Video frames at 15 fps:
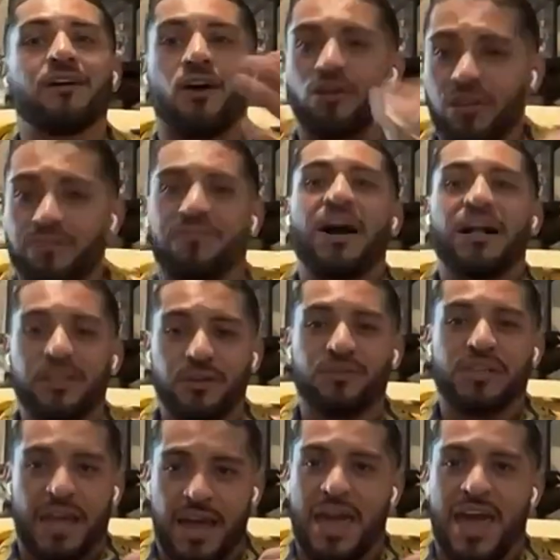are the
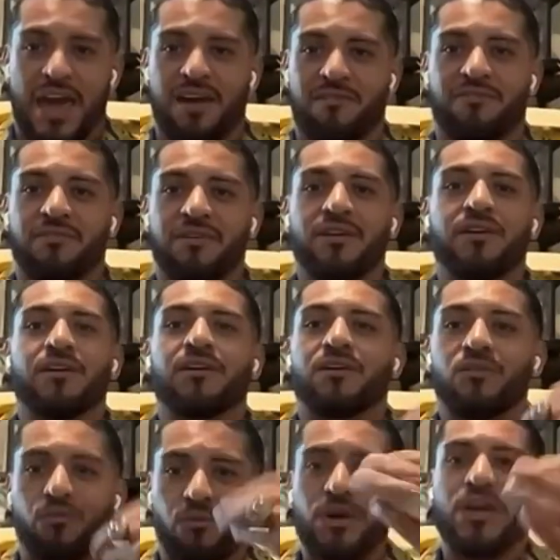values I have.
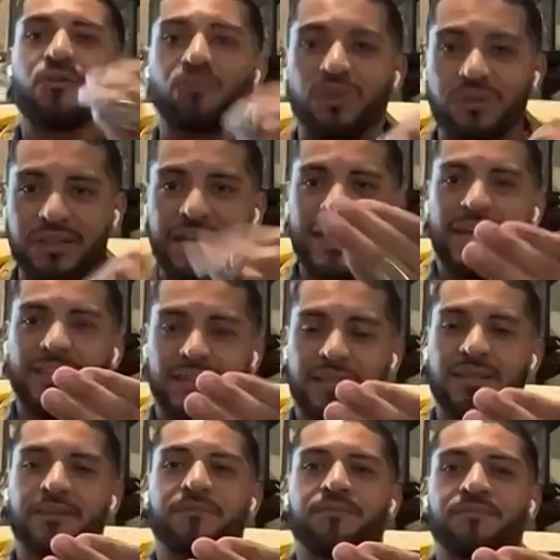We
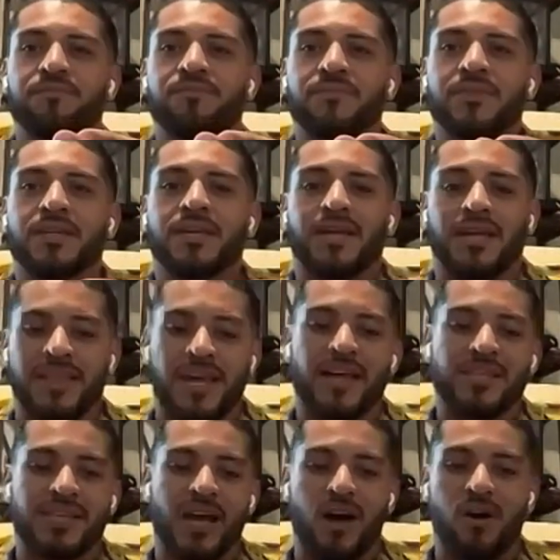relate. And
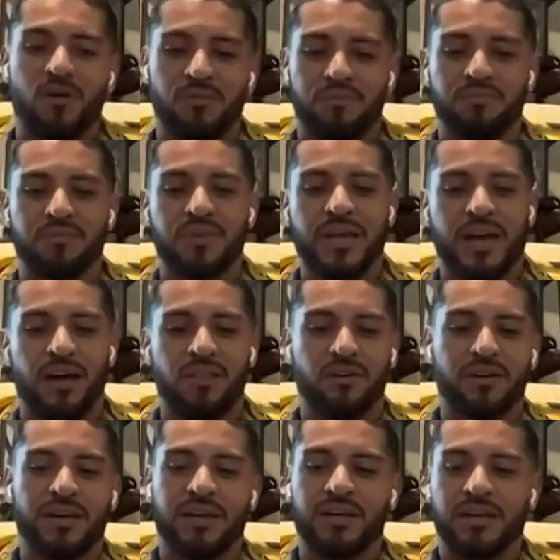that's how
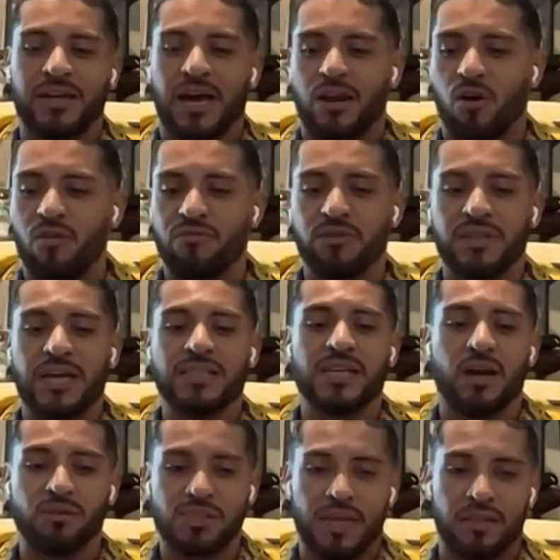Legado got over. That's
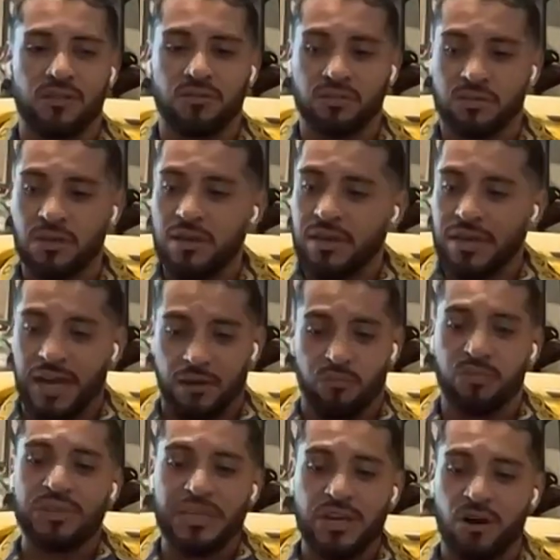how Santos got
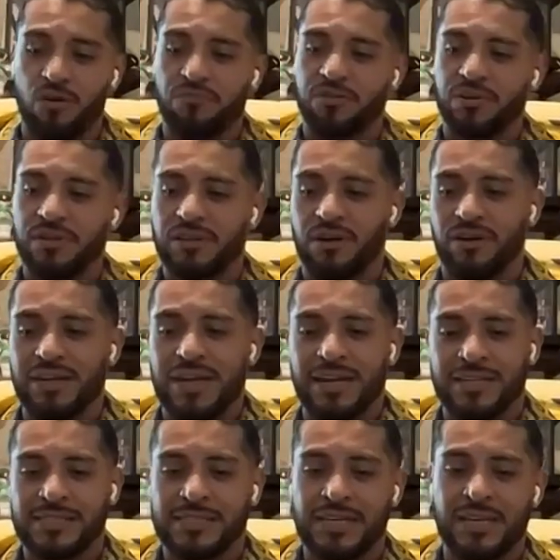really over it on
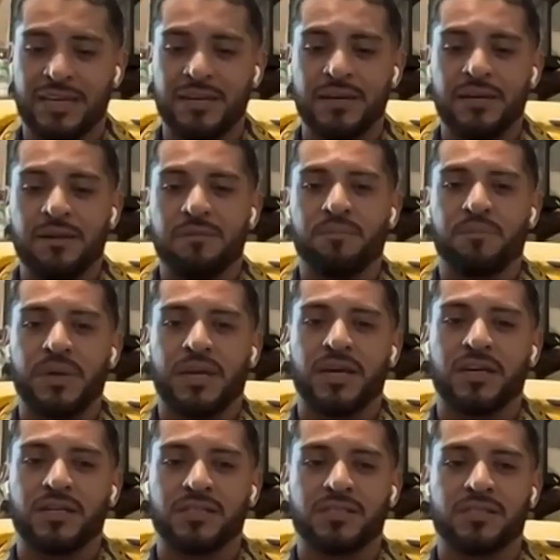NXT,
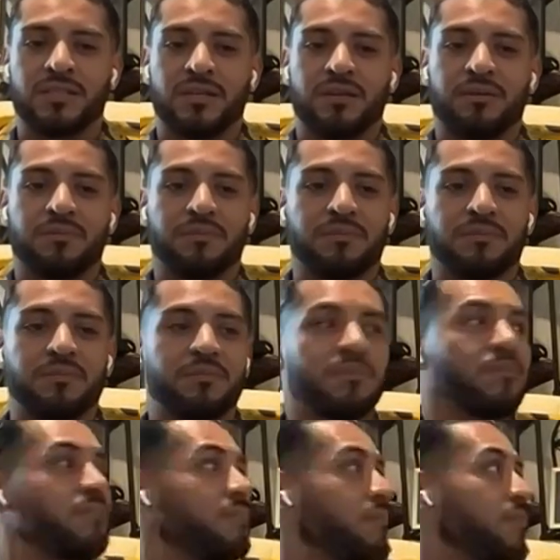because
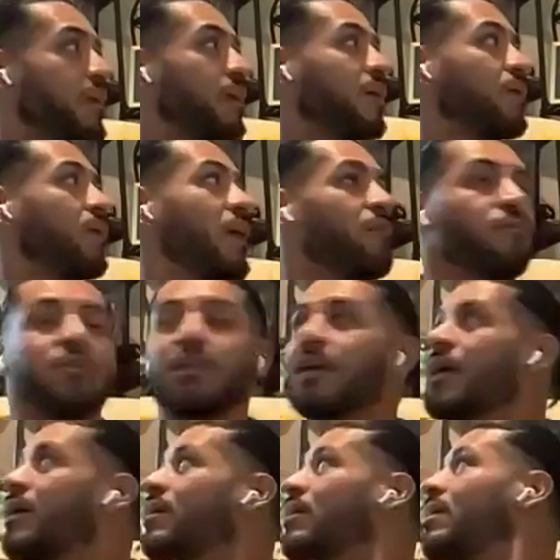
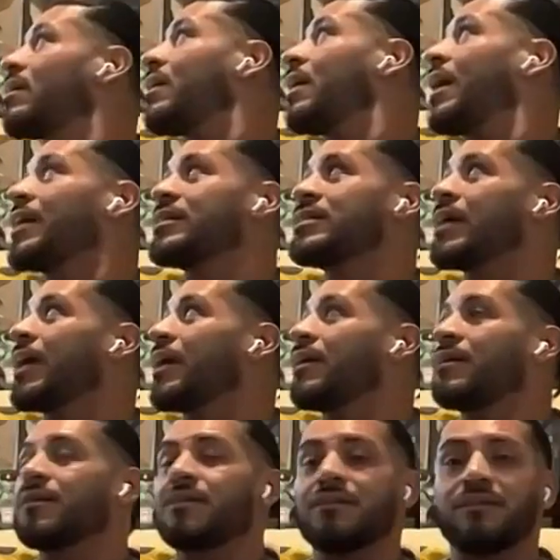everything I
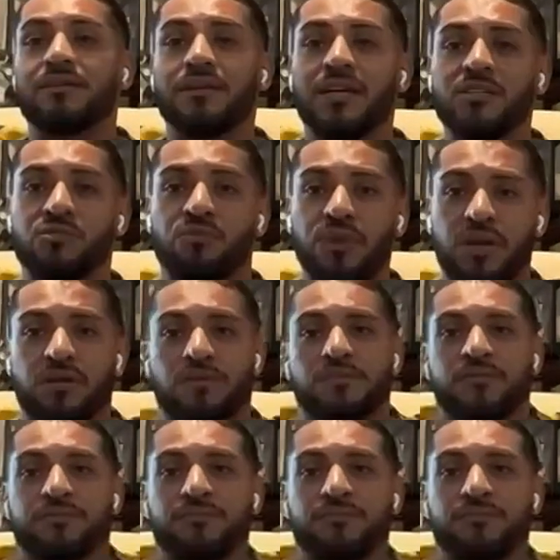say, it's real.